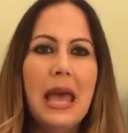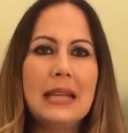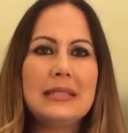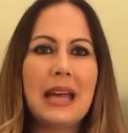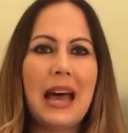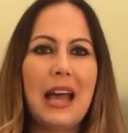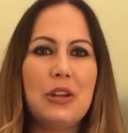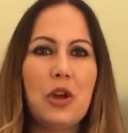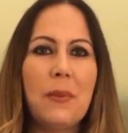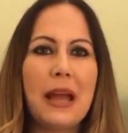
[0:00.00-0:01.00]
is
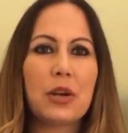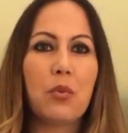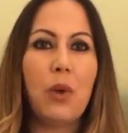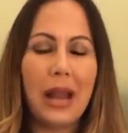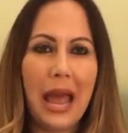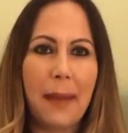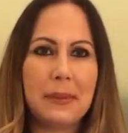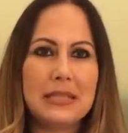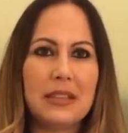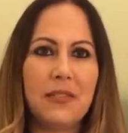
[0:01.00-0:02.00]
that no matter what
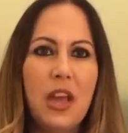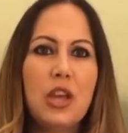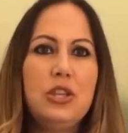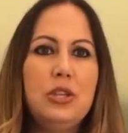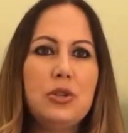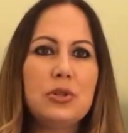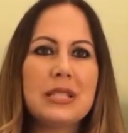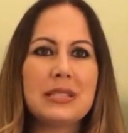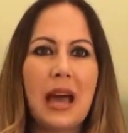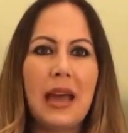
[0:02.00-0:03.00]
happens, if you
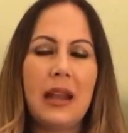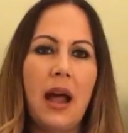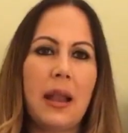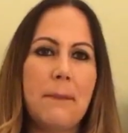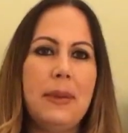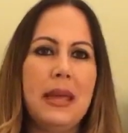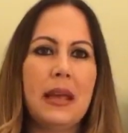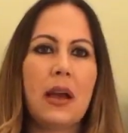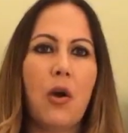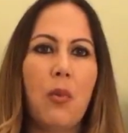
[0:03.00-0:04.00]
decide on a
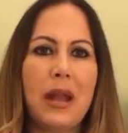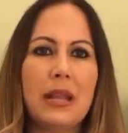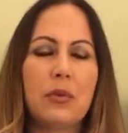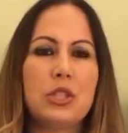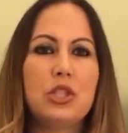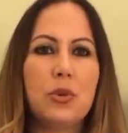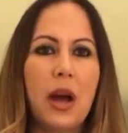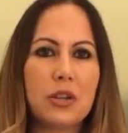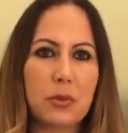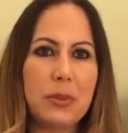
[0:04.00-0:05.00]
big wedding with
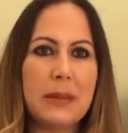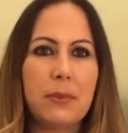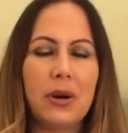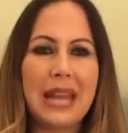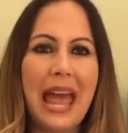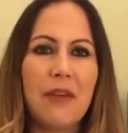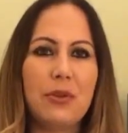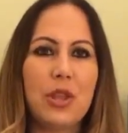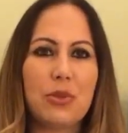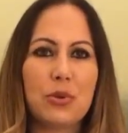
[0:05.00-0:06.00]
200 people and
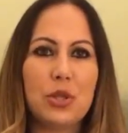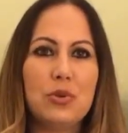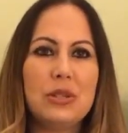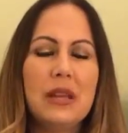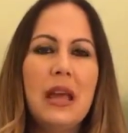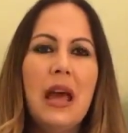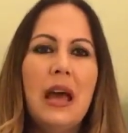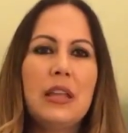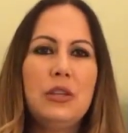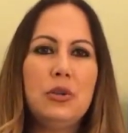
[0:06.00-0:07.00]
halfway through
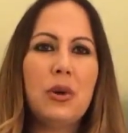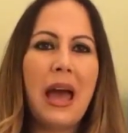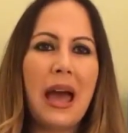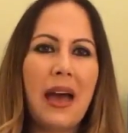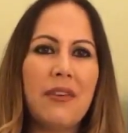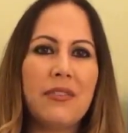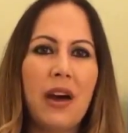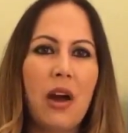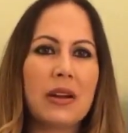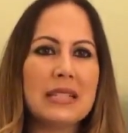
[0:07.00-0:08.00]
you have
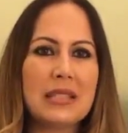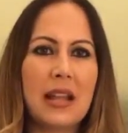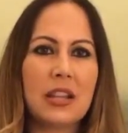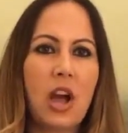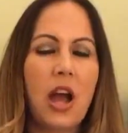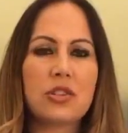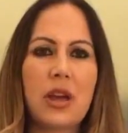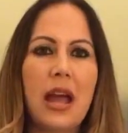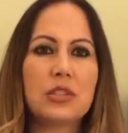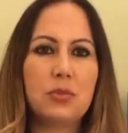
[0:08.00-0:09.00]
already signed the
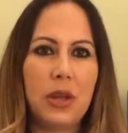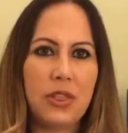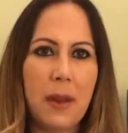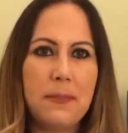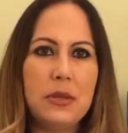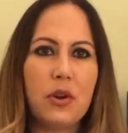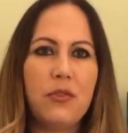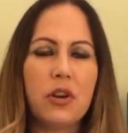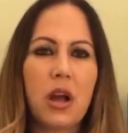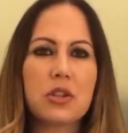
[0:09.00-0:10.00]
contract with a
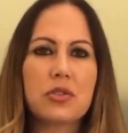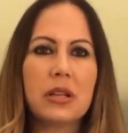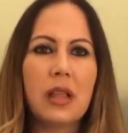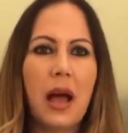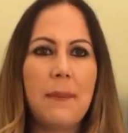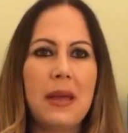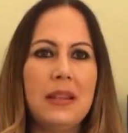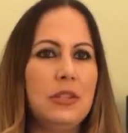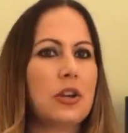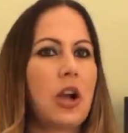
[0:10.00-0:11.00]
beautiful country club
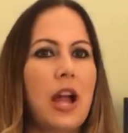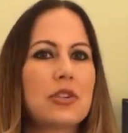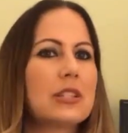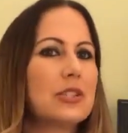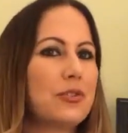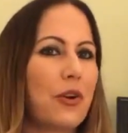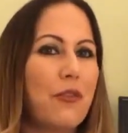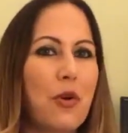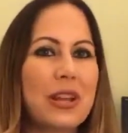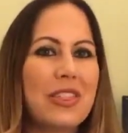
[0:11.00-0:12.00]
and your contract is for
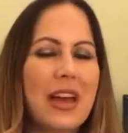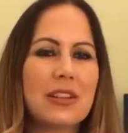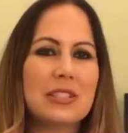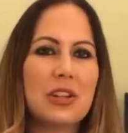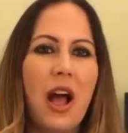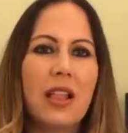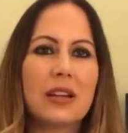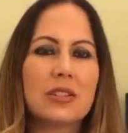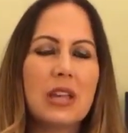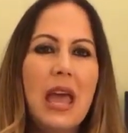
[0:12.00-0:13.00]

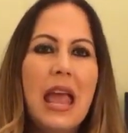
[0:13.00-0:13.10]
$40,000.